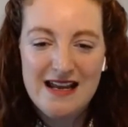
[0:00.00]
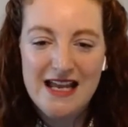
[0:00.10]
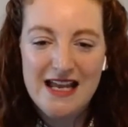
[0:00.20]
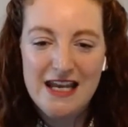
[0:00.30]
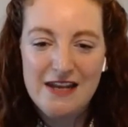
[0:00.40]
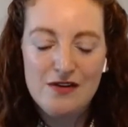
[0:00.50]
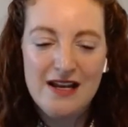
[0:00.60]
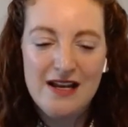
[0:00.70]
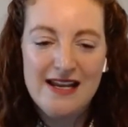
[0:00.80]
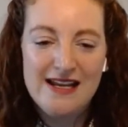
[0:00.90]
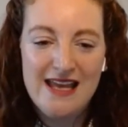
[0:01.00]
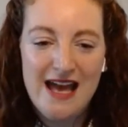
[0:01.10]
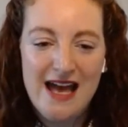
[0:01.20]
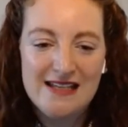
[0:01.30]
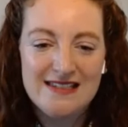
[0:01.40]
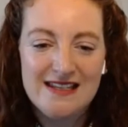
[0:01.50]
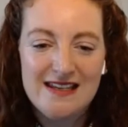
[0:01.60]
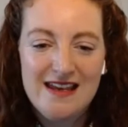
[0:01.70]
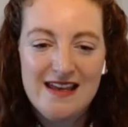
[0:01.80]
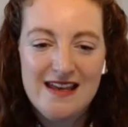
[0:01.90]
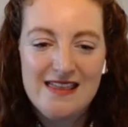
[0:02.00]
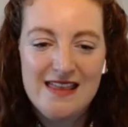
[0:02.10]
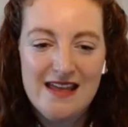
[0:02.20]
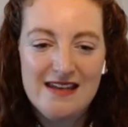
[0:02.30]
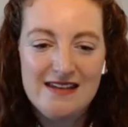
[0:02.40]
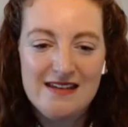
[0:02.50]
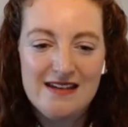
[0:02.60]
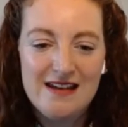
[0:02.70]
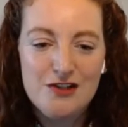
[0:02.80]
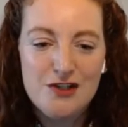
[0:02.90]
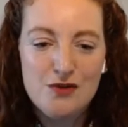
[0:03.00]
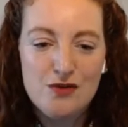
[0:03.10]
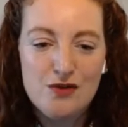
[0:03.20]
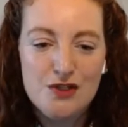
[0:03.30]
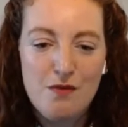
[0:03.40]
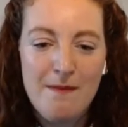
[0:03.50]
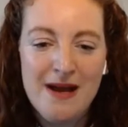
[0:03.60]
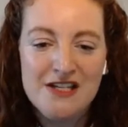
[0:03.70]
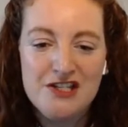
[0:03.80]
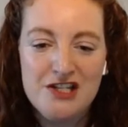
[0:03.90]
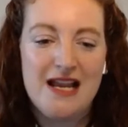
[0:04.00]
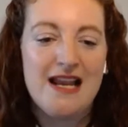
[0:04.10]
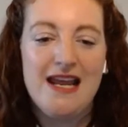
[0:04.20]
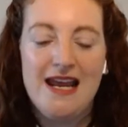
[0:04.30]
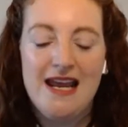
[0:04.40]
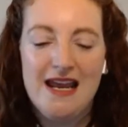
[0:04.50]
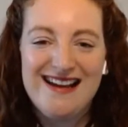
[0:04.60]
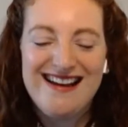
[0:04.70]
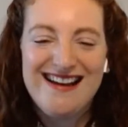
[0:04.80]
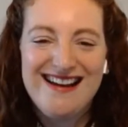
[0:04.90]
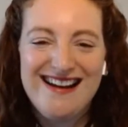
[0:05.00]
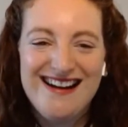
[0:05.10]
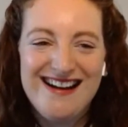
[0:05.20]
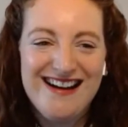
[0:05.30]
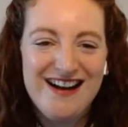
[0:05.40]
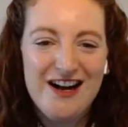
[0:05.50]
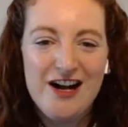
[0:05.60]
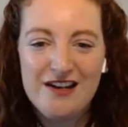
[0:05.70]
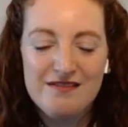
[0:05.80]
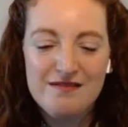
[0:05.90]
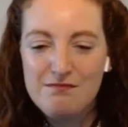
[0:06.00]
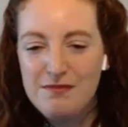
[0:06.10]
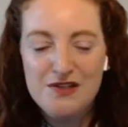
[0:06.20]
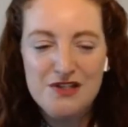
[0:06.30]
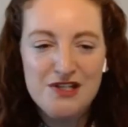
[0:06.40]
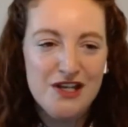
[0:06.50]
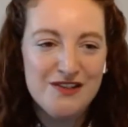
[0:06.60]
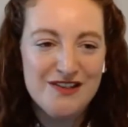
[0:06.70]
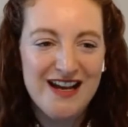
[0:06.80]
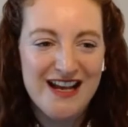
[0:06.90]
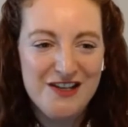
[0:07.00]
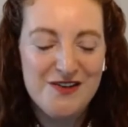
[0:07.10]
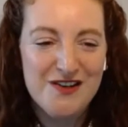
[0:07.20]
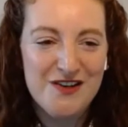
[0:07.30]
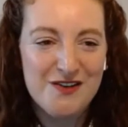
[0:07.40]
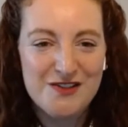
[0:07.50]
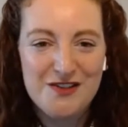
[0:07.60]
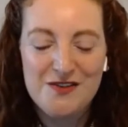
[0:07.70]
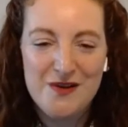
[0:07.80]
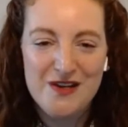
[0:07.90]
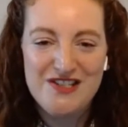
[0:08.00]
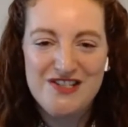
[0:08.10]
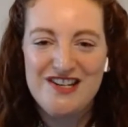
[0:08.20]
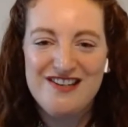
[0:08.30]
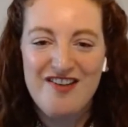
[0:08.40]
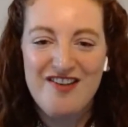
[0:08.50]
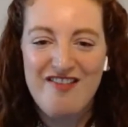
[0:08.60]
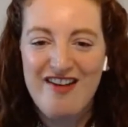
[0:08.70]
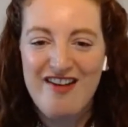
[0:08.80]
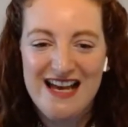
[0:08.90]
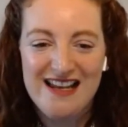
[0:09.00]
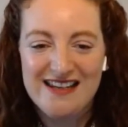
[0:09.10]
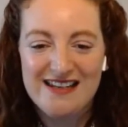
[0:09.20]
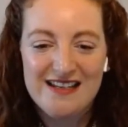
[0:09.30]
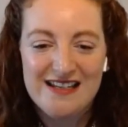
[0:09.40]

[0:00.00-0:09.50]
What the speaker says: And if you click the yes, then George will magically unmute you and you can ask your question direct to Helen.